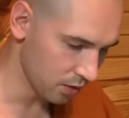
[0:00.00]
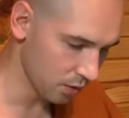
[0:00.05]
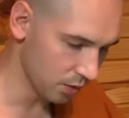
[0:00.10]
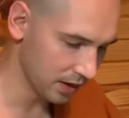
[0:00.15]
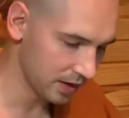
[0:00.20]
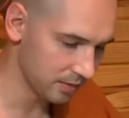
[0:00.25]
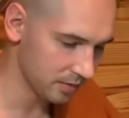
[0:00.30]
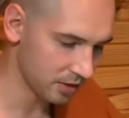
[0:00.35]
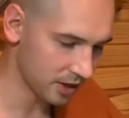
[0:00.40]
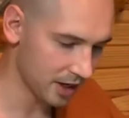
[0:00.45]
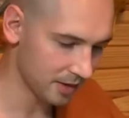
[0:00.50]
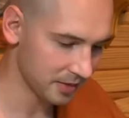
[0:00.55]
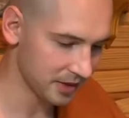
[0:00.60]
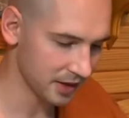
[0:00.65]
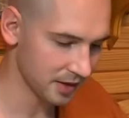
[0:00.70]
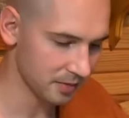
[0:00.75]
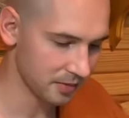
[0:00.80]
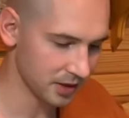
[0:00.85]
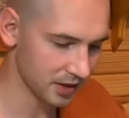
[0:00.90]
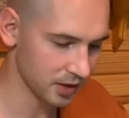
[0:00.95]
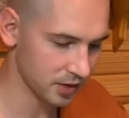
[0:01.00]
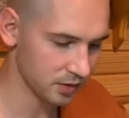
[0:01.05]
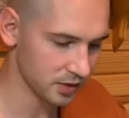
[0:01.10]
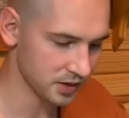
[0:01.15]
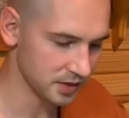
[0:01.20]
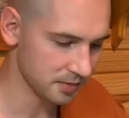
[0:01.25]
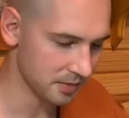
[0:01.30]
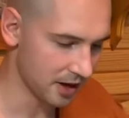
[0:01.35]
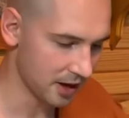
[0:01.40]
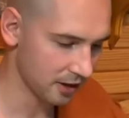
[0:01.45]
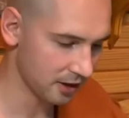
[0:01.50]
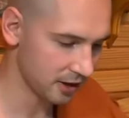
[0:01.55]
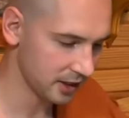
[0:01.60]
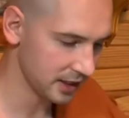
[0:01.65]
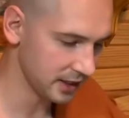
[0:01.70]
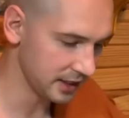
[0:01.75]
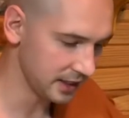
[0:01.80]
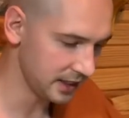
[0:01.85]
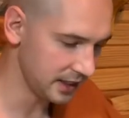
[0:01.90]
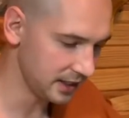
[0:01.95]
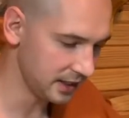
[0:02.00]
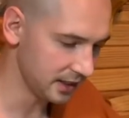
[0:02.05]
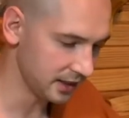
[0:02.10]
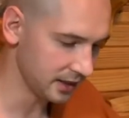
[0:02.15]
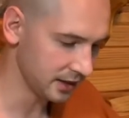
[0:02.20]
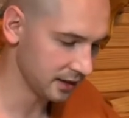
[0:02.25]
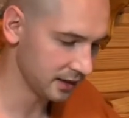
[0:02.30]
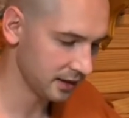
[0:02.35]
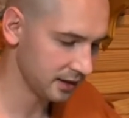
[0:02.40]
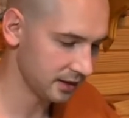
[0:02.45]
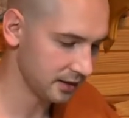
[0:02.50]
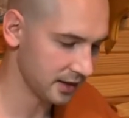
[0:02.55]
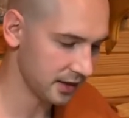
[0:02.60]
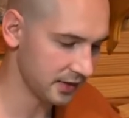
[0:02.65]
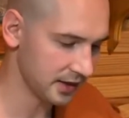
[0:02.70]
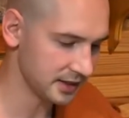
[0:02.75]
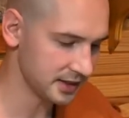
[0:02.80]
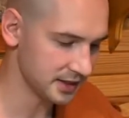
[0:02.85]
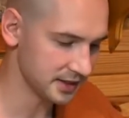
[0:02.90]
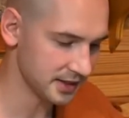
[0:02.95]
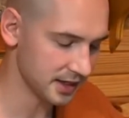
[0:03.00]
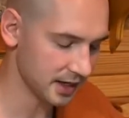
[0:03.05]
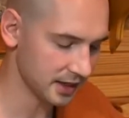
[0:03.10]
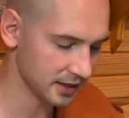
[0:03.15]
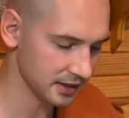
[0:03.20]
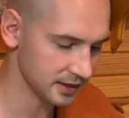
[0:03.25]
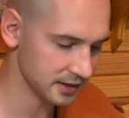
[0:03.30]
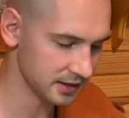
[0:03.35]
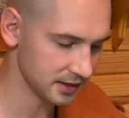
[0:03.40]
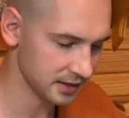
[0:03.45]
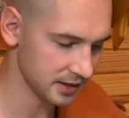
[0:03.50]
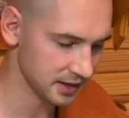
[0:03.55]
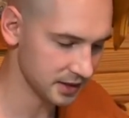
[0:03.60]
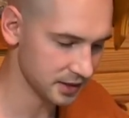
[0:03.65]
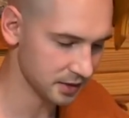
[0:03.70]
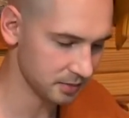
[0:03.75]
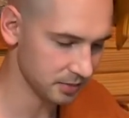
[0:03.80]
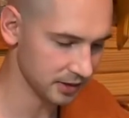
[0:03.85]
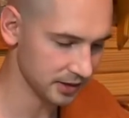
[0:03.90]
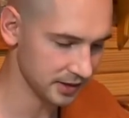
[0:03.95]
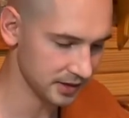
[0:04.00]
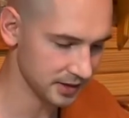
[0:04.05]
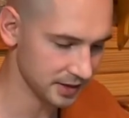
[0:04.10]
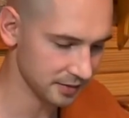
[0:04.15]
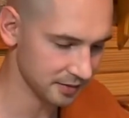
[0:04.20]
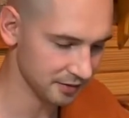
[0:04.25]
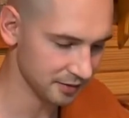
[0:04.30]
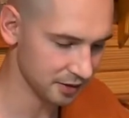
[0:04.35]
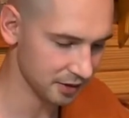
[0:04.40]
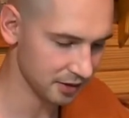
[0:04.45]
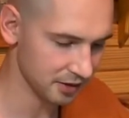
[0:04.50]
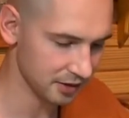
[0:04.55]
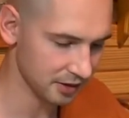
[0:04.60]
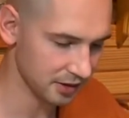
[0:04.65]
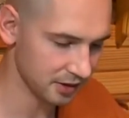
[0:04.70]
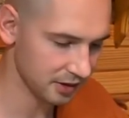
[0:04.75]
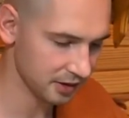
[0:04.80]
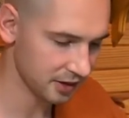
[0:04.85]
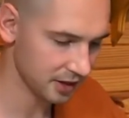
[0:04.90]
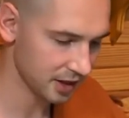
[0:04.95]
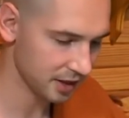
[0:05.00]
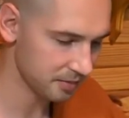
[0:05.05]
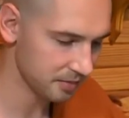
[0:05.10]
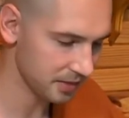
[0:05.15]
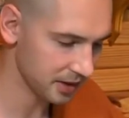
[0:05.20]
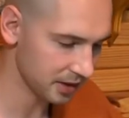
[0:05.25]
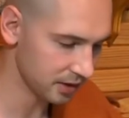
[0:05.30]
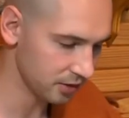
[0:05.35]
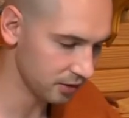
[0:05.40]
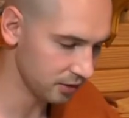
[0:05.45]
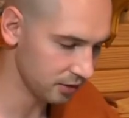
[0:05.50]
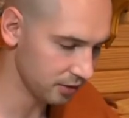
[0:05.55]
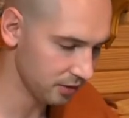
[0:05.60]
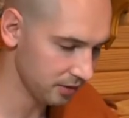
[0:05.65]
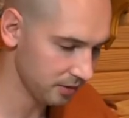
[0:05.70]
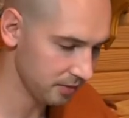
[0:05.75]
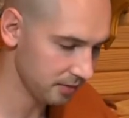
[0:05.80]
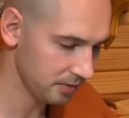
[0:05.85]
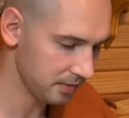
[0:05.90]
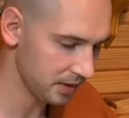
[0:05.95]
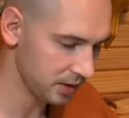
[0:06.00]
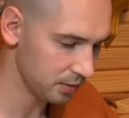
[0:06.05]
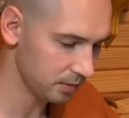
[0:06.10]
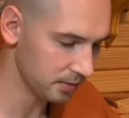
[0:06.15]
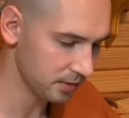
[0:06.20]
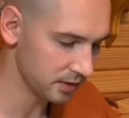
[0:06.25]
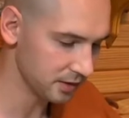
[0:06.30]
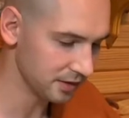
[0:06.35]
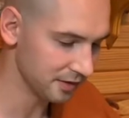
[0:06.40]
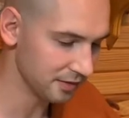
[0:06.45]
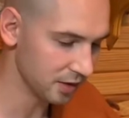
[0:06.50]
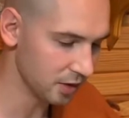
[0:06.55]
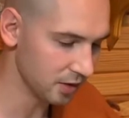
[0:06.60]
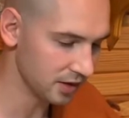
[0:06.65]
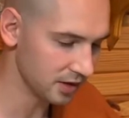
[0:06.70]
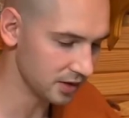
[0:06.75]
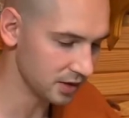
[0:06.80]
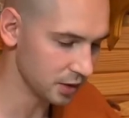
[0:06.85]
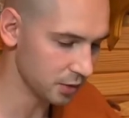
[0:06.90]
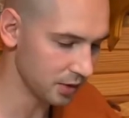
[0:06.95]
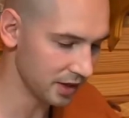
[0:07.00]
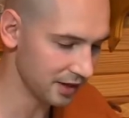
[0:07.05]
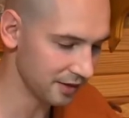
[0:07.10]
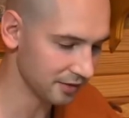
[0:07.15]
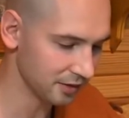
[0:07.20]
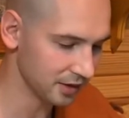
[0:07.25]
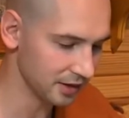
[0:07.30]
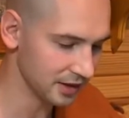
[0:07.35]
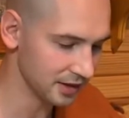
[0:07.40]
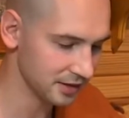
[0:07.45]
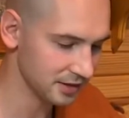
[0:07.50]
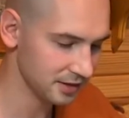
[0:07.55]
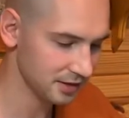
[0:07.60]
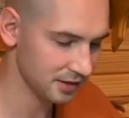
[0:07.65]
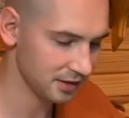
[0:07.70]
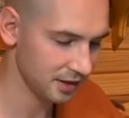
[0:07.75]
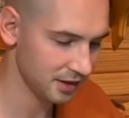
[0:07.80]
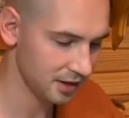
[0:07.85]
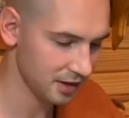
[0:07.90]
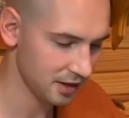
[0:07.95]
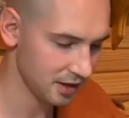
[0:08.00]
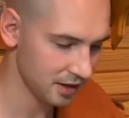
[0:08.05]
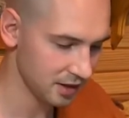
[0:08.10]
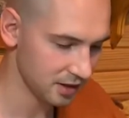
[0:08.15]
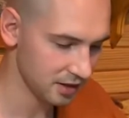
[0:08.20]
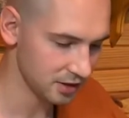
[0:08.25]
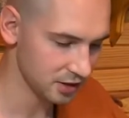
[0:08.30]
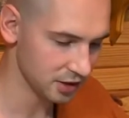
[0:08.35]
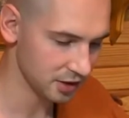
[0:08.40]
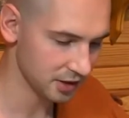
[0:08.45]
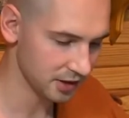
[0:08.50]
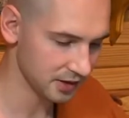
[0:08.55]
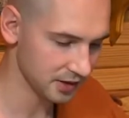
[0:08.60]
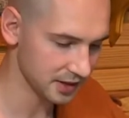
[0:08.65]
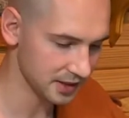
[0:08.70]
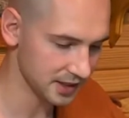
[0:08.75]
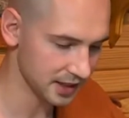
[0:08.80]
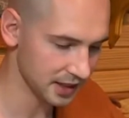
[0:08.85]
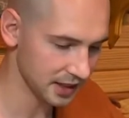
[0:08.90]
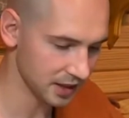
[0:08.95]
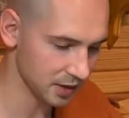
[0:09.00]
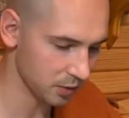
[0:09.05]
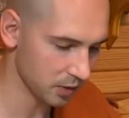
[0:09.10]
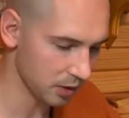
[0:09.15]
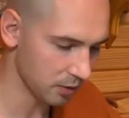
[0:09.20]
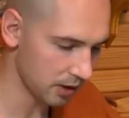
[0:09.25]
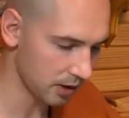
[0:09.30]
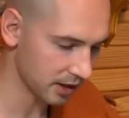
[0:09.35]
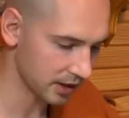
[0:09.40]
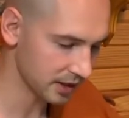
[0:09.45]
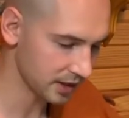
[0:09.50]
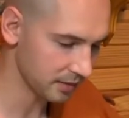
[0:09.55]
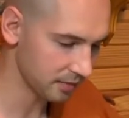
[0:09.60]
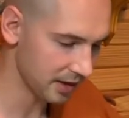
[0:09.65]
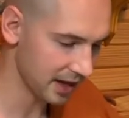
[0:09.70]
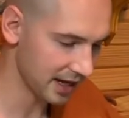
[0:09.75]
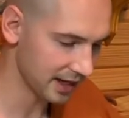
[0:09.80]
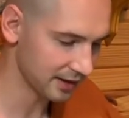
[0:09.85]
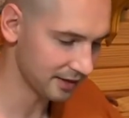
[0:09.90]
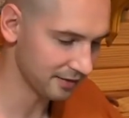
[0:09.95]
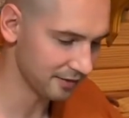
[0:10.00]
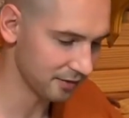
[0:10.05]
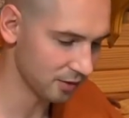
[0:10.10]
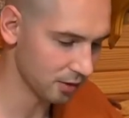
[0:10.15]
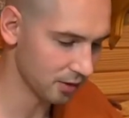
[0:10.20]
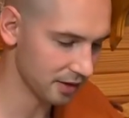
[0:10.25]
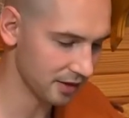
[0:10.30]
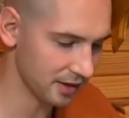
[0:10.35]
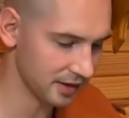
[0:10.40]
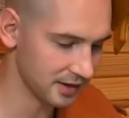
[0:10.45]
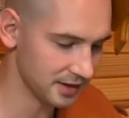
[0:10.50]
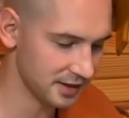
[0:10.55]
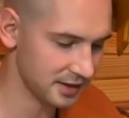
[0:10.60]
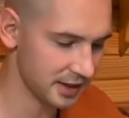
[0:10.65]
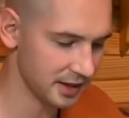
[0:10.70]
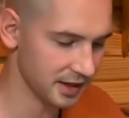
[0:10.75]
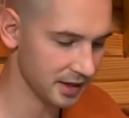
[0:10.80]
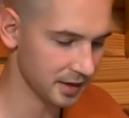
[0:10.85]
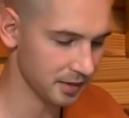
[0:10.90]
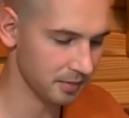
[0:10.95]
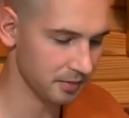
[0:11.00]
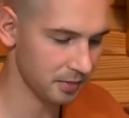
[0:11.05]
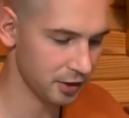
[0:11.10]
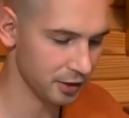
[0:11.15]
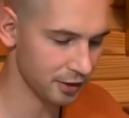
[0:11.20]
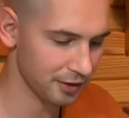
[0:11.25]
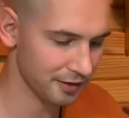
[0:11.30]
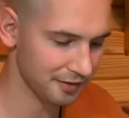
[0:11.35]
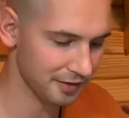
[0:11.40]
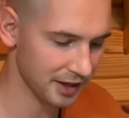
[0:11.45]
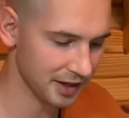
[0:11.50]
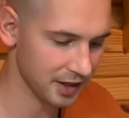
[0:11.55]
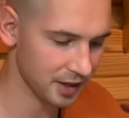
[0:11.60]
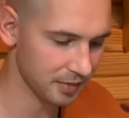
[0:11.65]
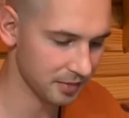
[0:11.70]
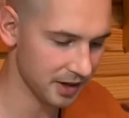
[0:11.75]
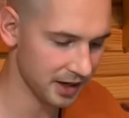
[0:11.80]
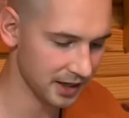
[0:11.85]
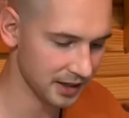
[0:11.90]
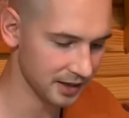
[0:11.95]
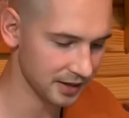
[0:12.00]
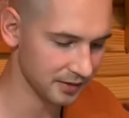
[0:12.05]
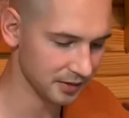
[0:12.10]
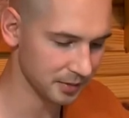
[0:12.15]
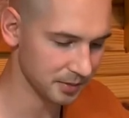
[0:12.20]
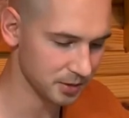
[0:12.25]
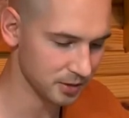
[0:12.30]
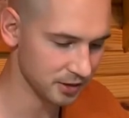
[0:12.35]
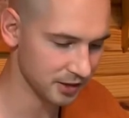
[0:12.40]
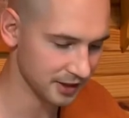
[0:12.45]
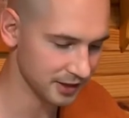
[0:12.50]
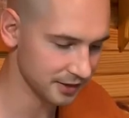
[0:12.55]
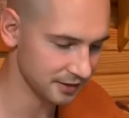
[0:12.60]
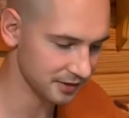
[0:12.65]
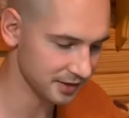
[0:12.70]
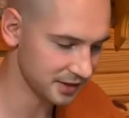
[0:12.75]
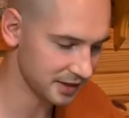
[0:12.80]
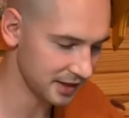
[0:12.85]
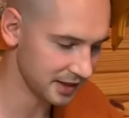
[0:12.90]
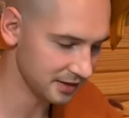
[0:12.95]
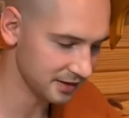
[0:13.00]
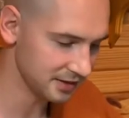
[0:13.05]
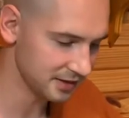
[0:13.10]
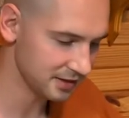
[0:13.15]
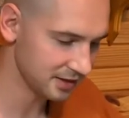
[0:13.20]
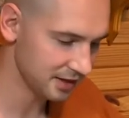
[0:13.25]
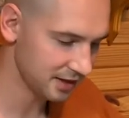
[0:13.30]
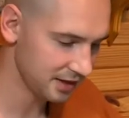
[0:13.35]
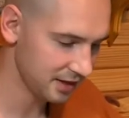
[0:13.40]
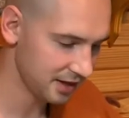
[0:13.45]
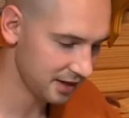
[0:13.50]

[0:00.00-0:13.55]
When Brahman the bhikkhu is moderate in eating, then the Tathagata disciplines him further. Come, bhikkhu, be devoted to wakefulness. During the day, while walking back and forth and sitting, purify your mind of obstructive states.